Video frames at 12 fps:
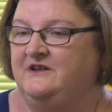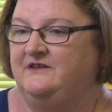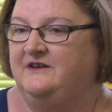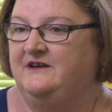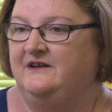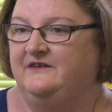
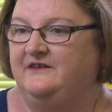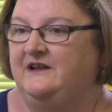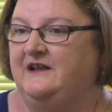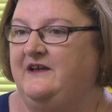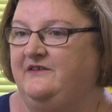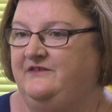that
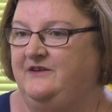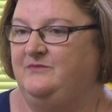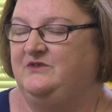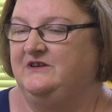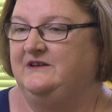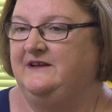allows
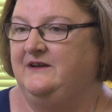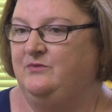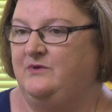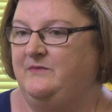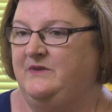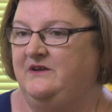them to link
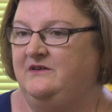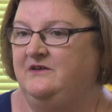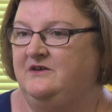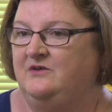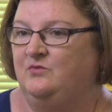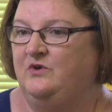women
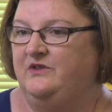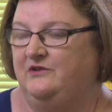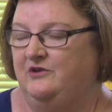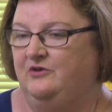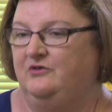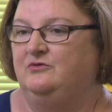with
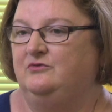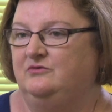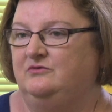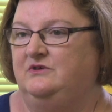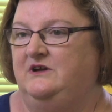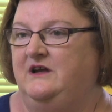
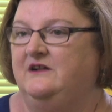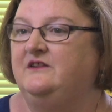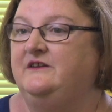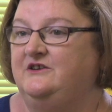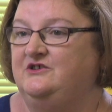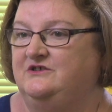local
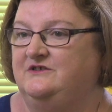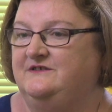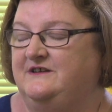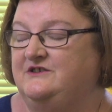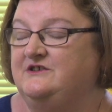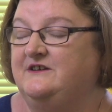clinicians,
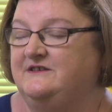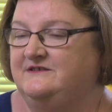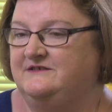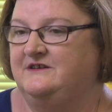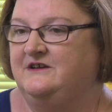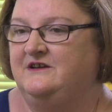such
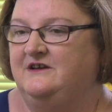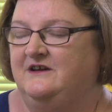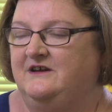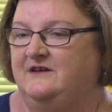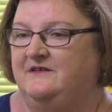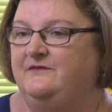as
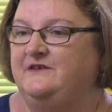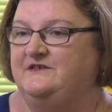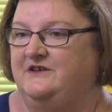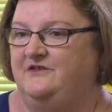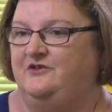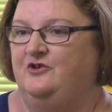
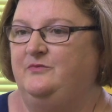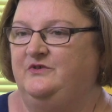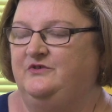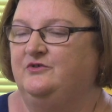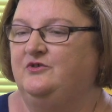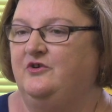
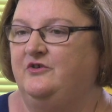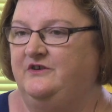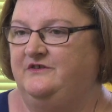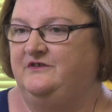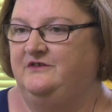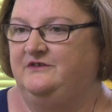physiotherapists or
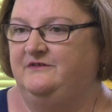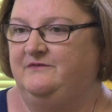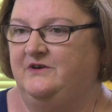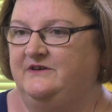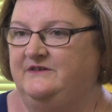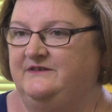continence nurse
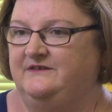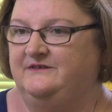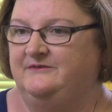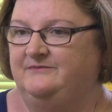advisors.